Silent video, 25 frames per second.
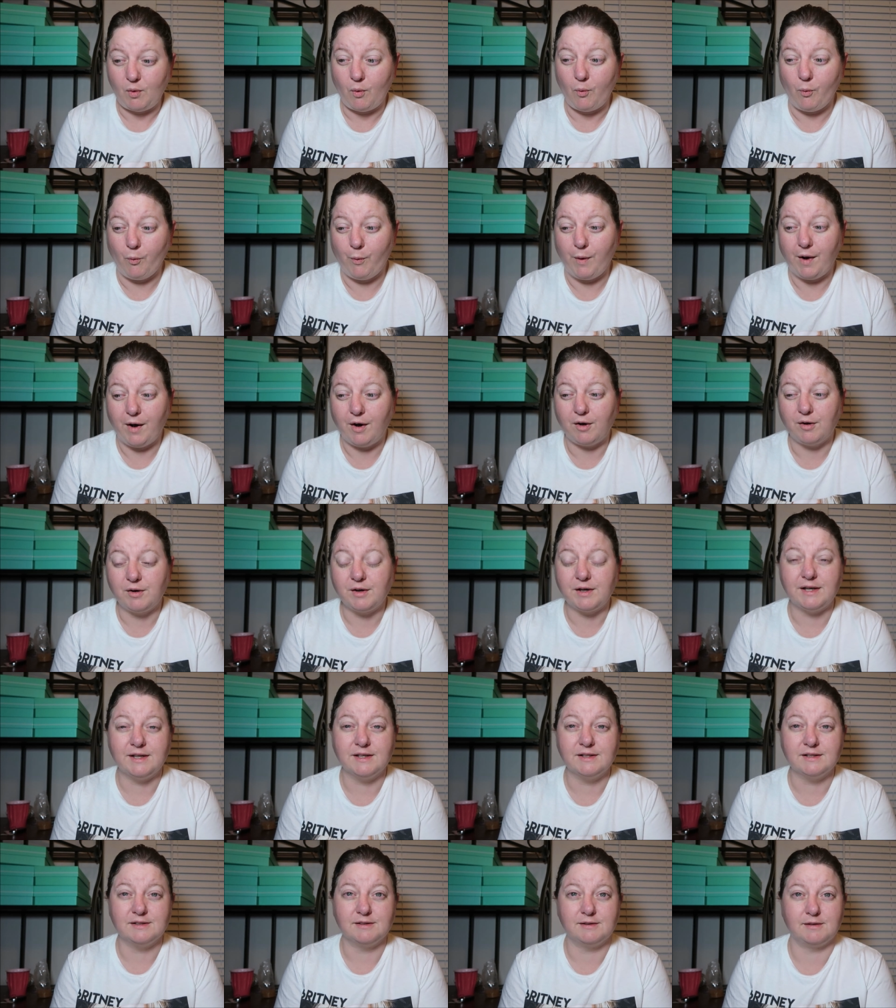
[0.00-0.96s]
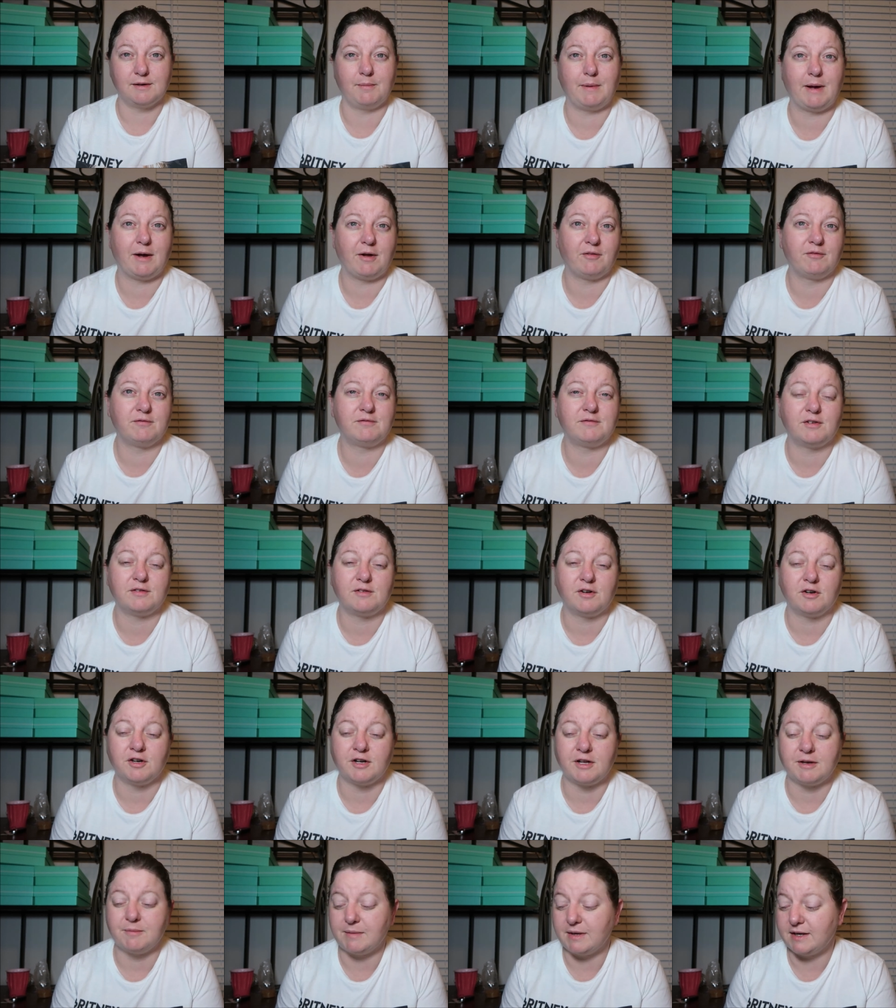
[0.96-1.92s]
well, in about the
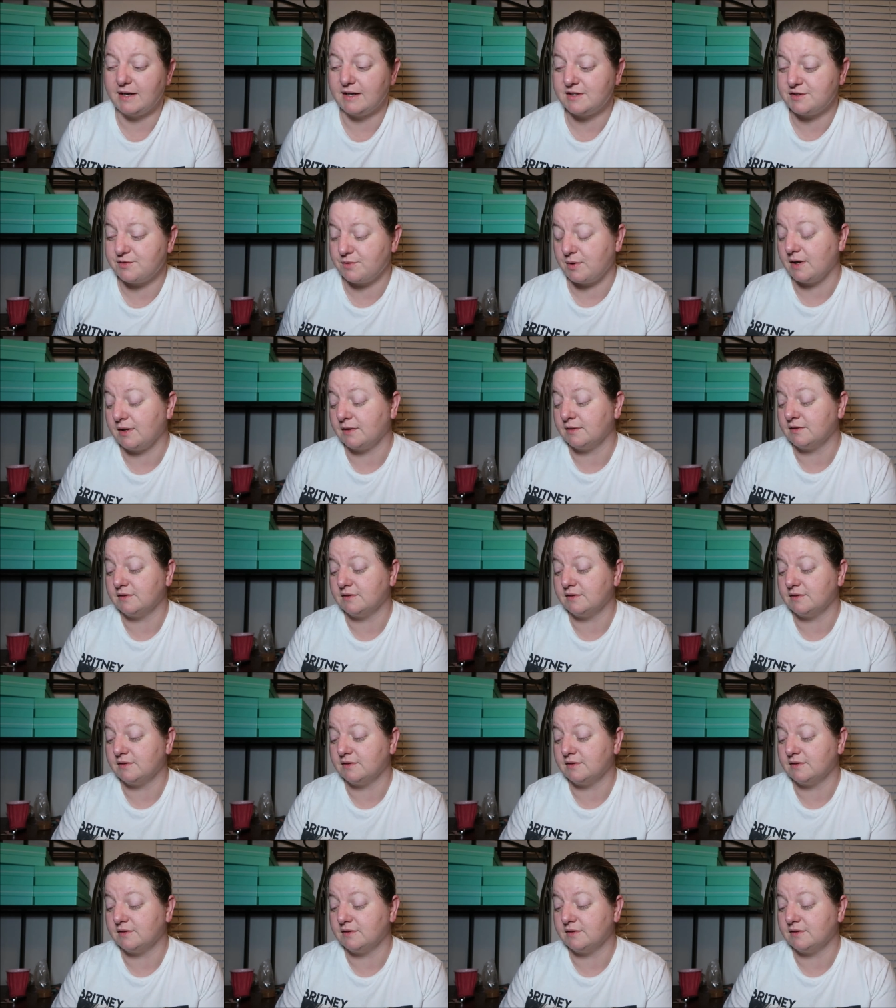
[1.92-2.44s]
30 minutes, well,